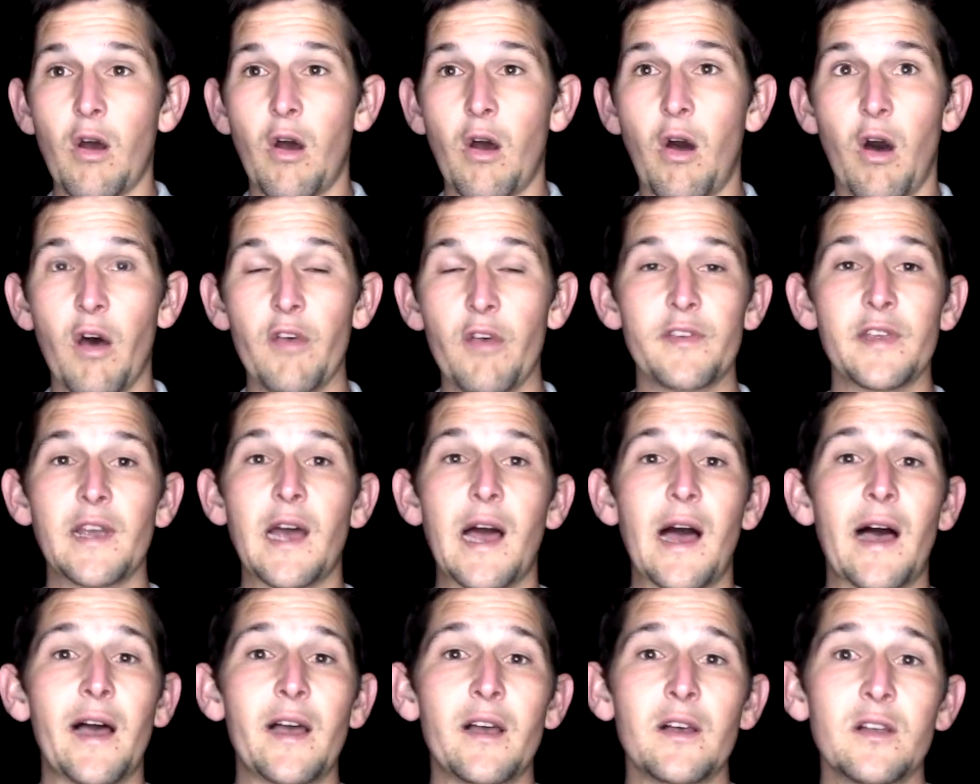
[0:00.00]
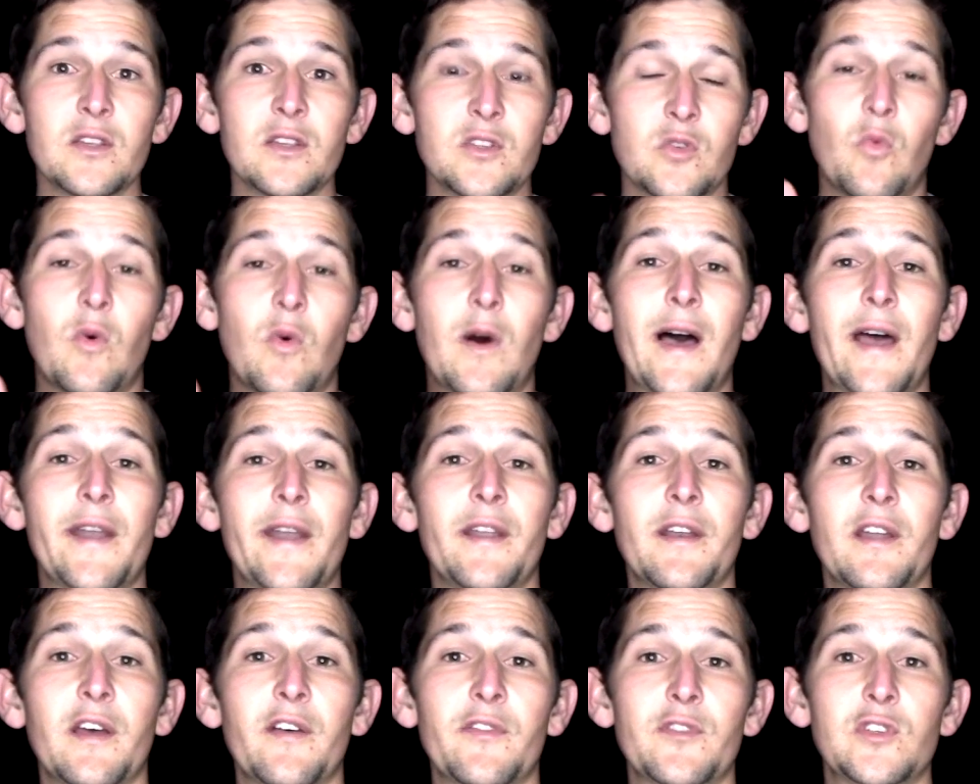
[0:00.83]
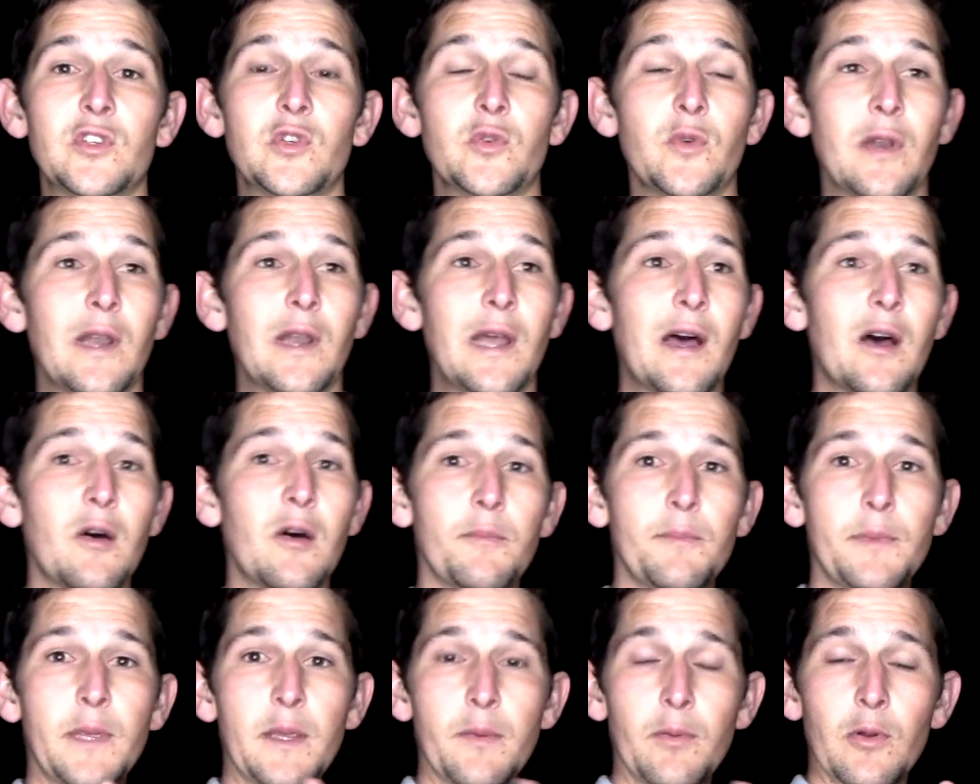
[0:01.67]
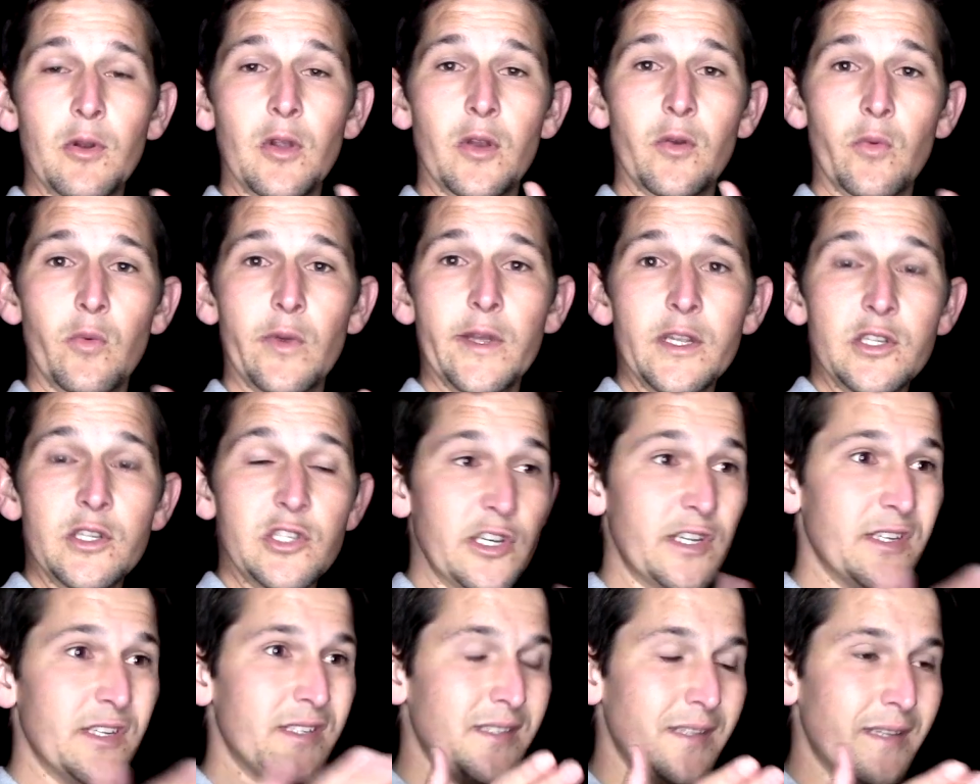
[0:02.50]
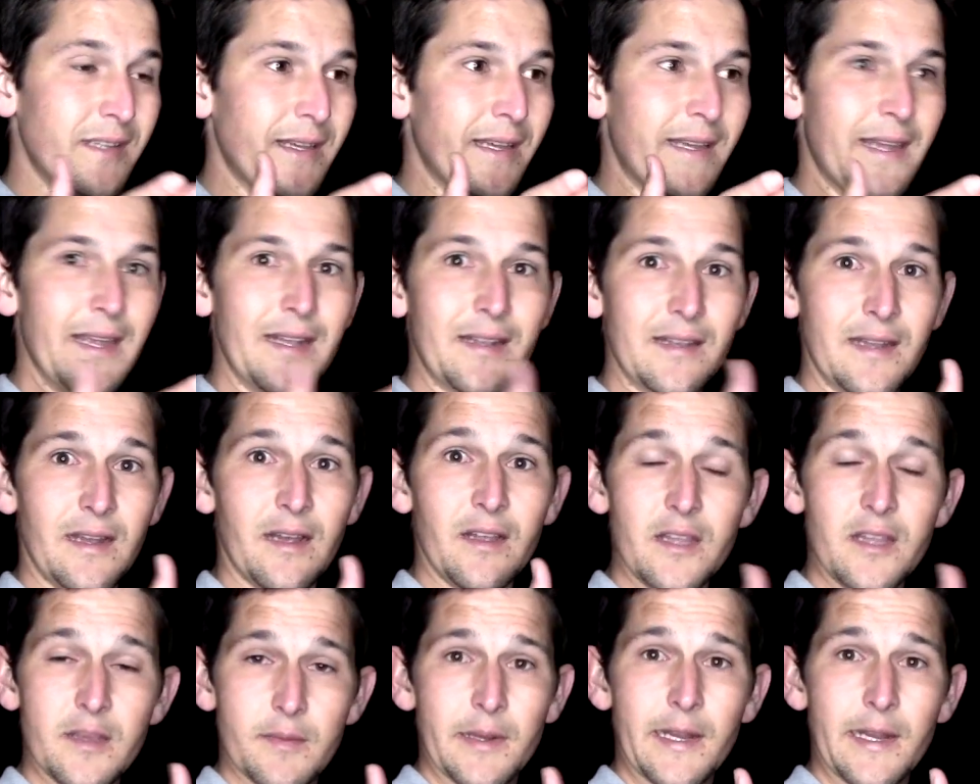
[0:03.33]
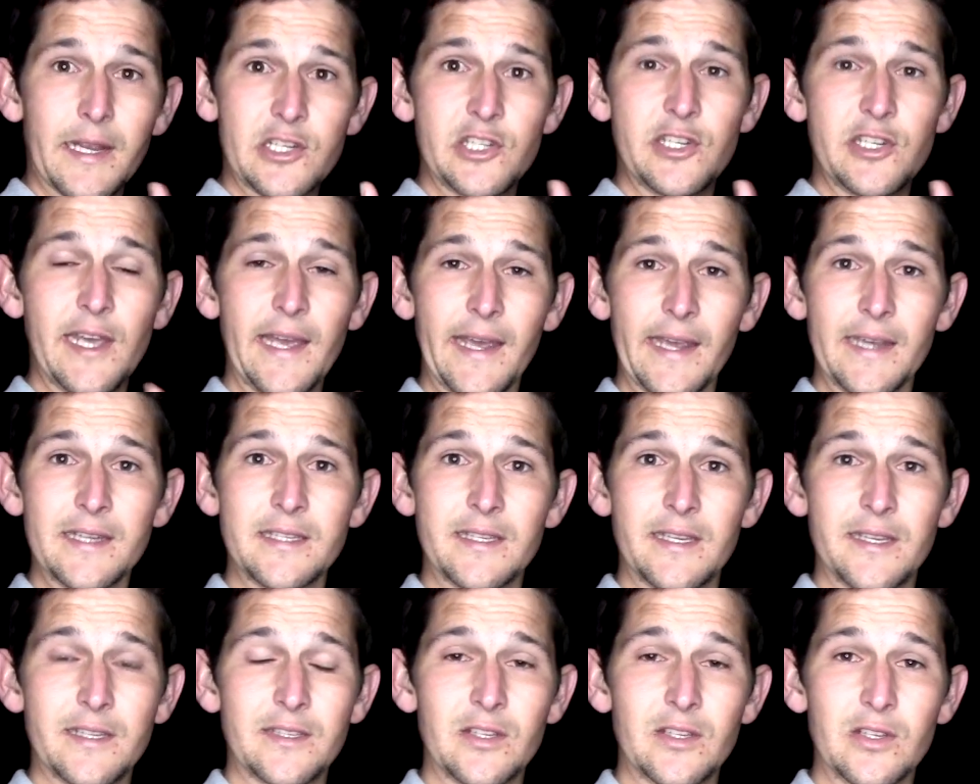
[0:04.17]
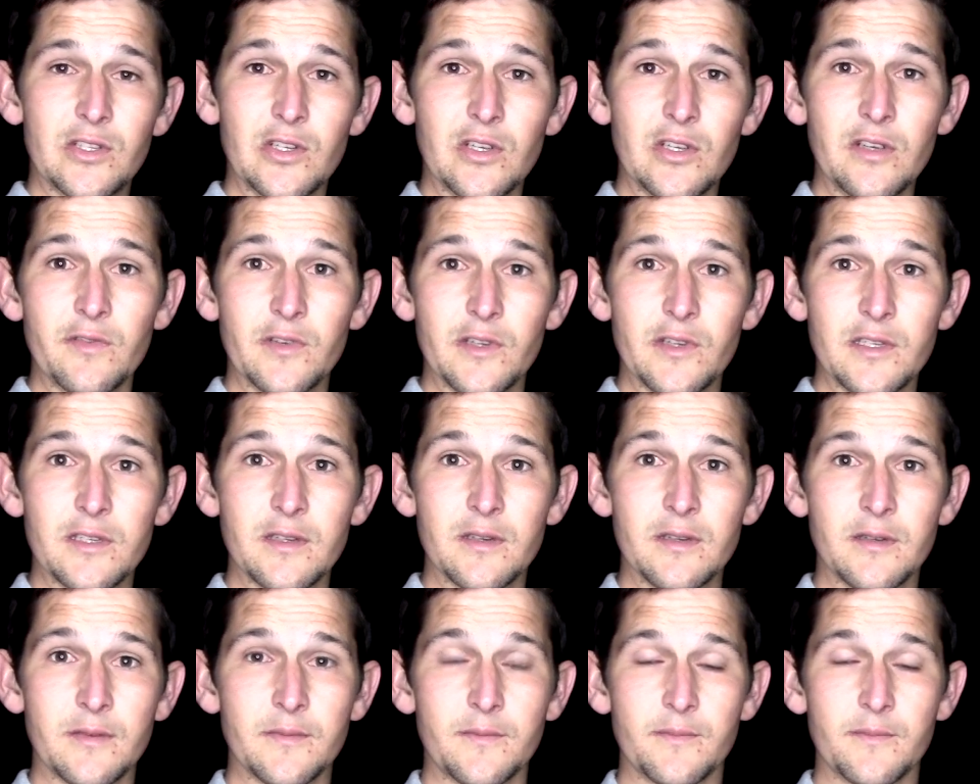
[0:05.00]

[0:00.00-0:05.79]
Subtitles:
Are the aisles wide enough to allow people on wheelchairs to get down them and actually access the service?